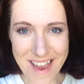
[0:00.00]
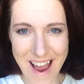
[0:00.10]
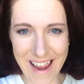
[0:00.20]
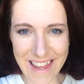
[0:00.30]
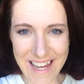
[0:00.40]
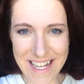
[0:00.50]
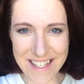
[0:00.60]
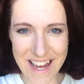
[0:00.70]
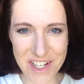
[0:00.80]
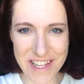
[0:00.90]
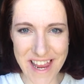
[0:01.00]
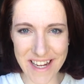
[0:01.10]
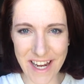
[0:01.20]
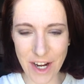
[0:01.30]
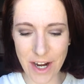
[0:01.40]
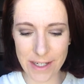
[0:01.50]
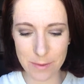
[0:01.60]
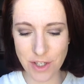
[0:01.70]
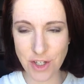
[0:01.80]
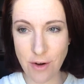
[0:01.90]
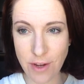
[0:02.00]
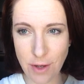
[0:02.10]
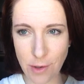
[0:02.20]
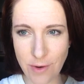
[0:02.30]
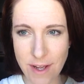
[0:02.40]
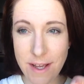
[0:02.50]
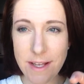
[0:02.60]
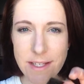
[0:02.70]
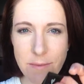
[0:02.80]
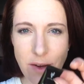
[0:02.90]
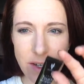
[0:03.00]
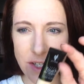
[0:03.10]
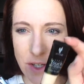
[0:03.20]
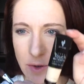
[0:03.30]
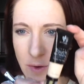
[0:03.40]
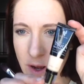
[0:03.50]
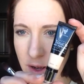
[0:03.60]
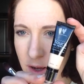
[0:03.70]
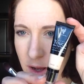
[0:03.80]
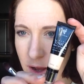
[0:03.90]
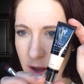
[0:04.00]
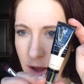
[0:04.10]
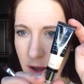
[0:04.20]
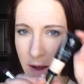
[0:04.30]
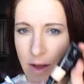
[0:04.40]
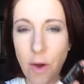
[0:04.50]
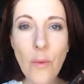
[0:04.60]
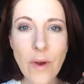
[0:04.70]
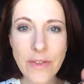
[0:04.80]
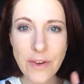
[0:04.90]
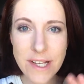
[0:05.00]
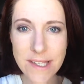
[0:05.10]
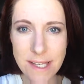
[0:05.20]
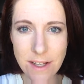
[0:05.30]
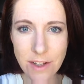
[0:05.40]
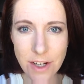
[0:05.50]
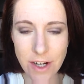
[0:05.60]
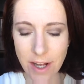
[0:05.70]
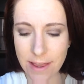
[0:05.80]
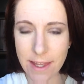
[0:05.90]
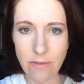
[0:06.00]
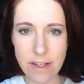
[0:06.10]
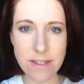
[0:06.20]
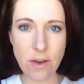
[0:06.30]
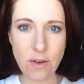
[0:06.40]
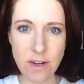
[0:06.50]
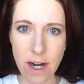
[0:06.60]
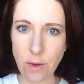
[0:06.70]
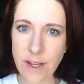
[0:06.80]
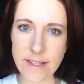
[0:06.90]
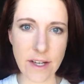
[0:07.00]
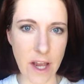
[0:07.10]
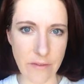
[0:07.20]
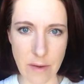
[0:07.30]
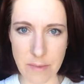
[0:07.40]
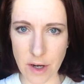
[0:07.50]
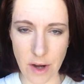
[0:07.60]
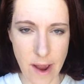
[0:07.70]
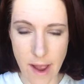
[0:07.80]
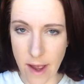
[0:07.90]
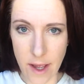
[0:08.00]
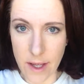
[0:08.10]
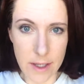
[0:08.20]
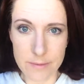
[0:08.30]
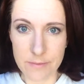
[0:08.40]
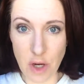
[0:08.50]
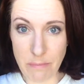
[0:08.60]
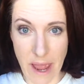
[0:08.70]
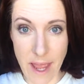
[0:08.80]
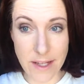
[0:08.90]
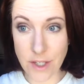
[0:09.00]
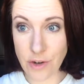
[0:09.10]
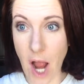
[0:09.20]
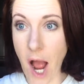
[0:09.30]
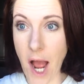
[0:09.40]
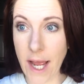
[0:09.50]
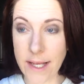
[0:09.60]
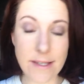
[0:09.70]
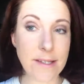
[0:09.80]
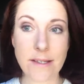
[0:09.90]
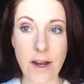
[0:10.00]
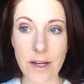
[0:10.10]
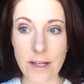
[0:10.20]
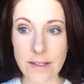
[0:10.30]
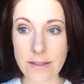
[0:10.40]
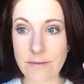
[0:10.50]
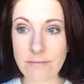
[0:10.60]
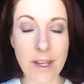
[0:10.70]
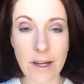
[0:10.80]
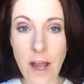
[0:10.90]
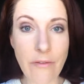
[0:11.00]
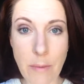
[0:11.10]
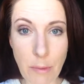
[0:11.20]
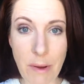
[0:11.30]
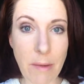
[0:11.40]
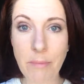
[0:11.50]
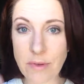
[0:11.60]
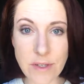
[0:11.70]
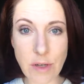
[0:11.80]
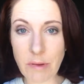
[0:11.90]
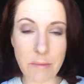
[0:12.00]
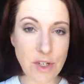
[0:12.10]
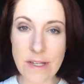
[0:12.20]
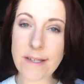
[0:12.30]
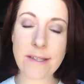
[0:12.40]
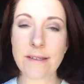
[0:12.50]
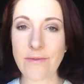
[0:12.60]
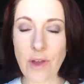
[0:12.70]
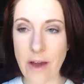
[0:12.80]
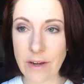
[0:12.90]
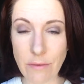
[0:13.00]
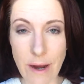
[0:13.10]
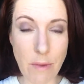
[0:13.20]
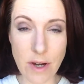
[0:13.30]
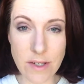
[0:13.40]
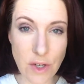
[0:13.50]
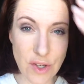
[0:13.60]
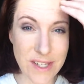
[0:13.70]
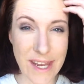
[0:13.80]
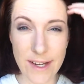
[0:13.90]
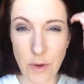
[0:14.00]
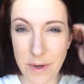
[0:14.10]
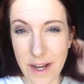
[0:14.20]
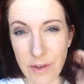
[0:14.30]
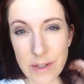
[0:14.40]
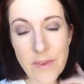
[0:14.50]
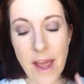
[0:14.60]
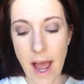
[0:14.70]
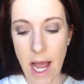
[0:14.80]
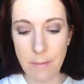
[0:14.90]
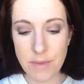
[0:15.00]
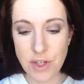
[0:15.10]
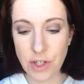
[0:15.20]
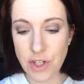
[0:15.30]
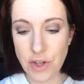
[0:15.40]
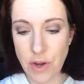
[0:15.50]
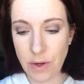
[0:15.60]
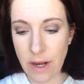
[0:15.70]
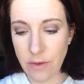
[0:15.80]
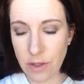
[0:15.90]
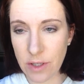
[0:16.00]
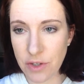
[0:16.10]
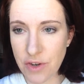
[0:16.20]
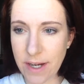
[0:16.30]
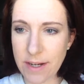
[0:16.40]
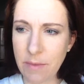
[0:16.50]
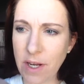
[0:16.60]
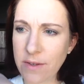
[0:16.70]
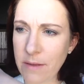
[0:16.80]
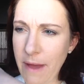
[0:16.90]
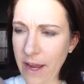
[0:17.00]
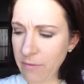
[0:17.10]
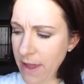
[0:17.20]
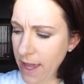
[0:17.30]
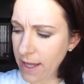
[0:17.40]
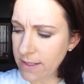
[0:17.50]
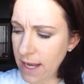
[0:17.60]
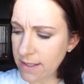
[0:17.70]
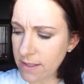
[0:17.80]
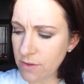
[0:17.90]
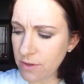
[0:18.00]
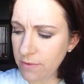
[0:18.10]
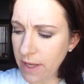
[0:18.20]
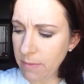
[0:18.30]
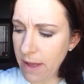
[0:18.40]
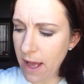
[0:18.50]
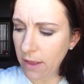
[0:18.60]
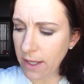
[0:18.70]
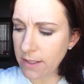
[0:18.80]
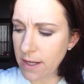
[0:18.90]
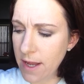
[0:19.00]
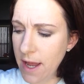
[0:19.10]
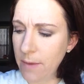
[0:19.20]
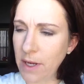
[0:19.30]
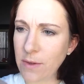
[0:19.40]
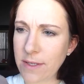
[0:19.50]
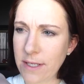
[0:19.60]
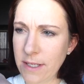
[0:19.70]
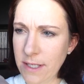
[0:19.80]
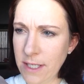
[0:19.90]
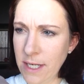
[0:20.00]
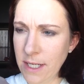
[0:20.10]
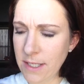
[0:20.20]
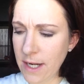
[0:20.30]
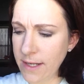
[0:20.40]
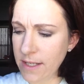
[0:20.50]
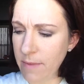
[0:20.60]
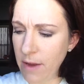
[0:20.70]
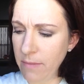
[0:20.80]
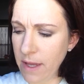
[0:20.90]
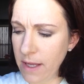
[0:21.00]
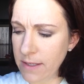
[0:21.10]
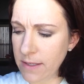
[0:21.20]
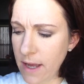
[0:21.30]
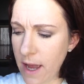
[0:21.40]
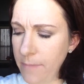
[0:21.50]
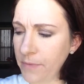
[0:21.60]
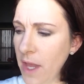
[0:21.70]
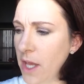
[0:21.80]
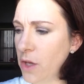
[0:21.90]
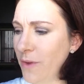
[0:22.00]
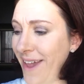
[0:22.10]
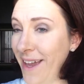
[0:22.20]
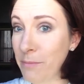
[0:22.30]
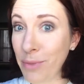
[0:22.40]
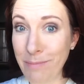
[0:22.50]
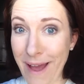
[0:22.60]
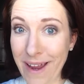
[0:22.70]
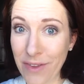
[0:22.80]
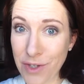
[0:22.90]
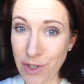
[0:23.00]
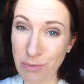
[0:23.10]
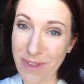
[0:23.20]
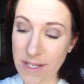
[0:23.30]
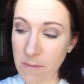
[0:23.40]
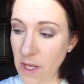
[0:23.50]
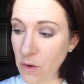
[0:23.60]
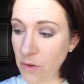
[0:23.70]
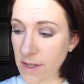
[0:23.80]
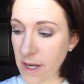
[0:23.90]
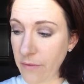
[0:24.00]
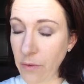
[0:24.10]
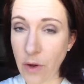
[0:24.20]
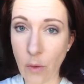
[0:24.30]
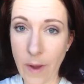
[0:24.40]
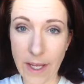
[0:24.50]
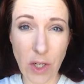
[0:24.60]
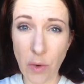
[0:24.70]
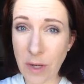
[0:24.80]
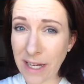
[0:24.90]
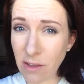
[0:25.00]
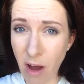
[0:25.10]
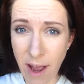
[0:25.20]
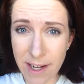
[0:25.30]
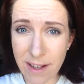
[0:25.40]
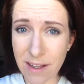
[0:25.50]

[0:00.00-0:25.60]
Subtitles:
Hi ladies, Lashy Leanne here, and I want to show you something you can do with your concealer. Love this. So not only is it going to cover up your bags and your eyes, it's going to cover up your pimples, your blemishes, if you have any red marks on your skin or whatever. I'm just going to show you another little trick, and I'm going to use the back of my hand as a sort of like a palette. I'm going to use the tiniest amount because you can't put it back in the tube. That's something you discover real quick. You don't need a lot.